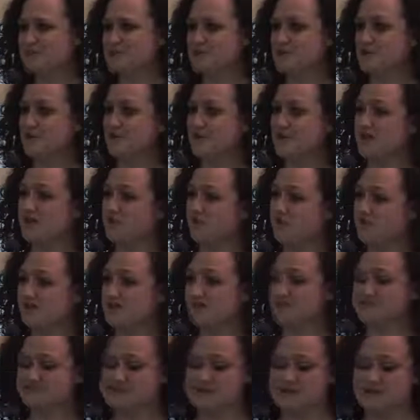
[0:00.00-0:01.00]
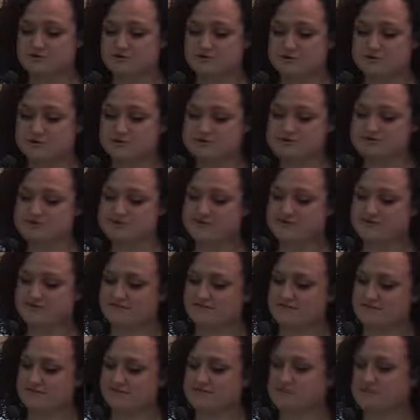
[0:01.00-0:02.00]
You make a bid in AdWords,
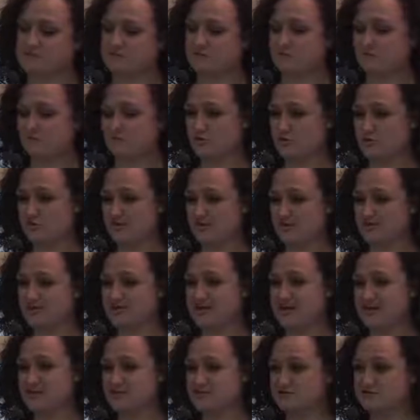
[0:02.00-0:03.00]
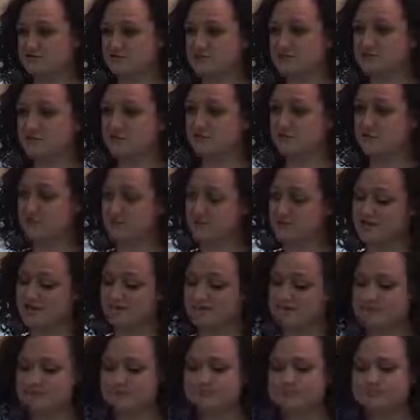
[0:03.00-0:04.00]
and that's at all product, category, or product
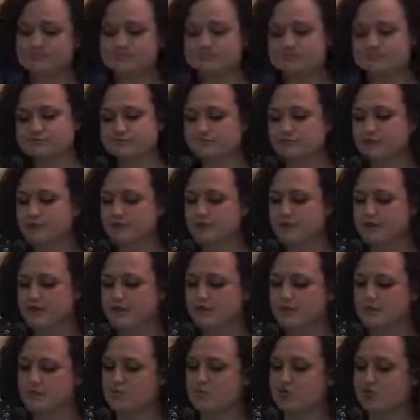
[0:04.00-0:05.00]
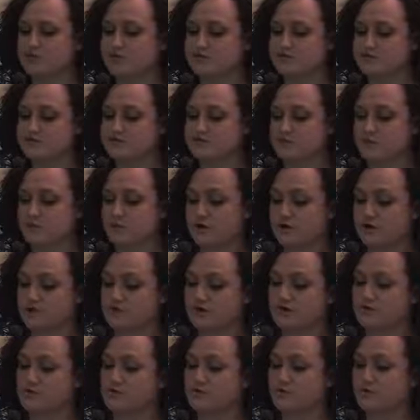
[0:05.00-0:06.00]
level. And then when a user
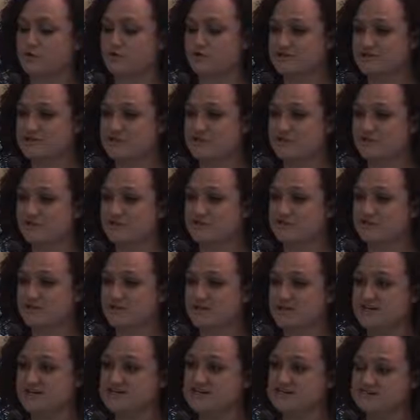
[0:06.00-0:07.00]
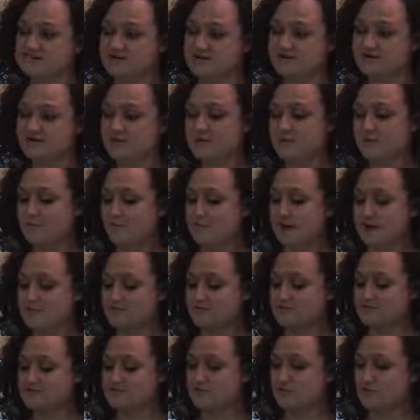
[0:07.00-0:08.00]
query from content in the feed
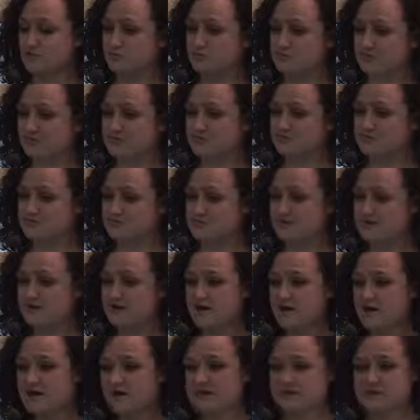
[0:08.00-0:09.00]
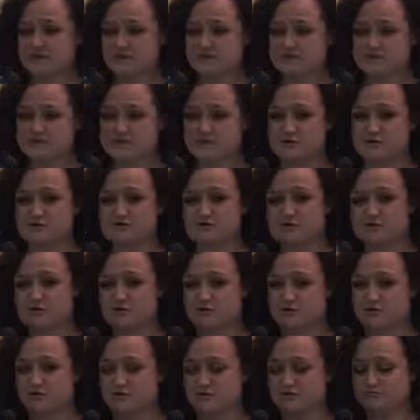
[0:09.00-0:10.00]
matches to your bid and a user query,
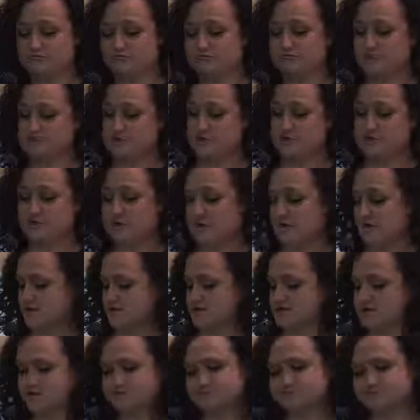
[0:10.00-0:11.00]
you will show an ad.